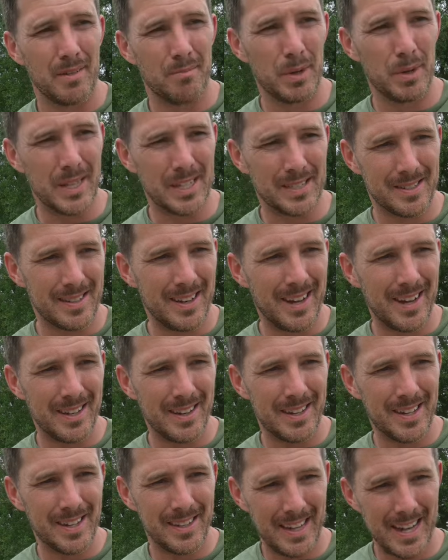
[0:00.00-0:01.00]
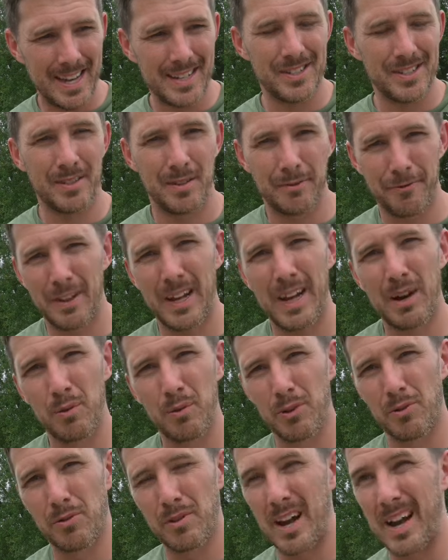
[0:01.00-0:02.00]
but it's not engaging the
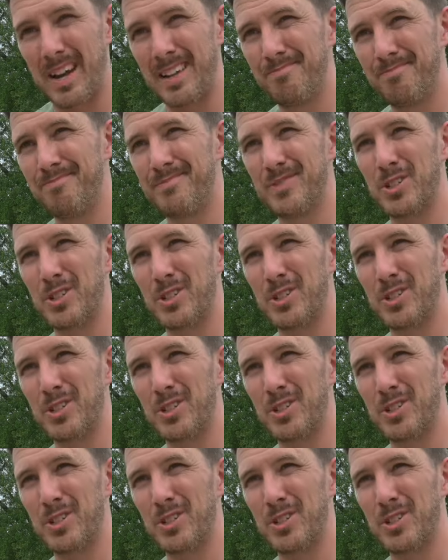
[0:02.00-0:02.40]
flywheel right.